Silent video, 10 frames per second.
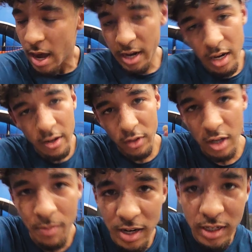I need to get this
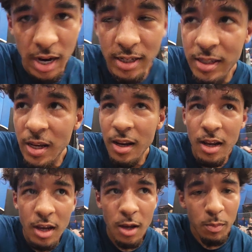off my chest
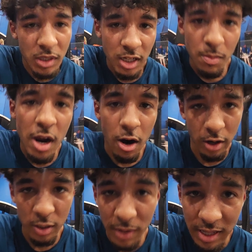because my
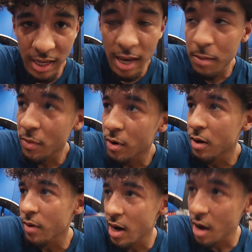heart's been the game
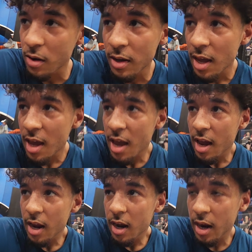right now.
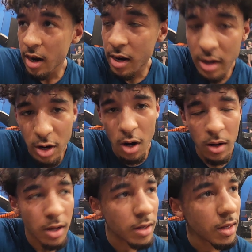And, you know,
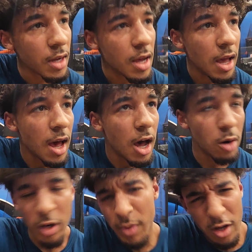I
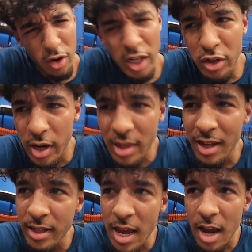don't mean to be cringe or anything
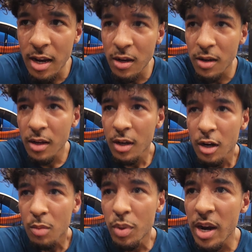like that,
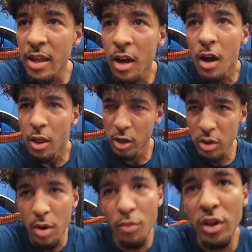but that's
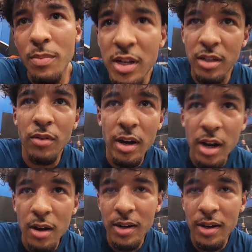the one I'm really missing right now.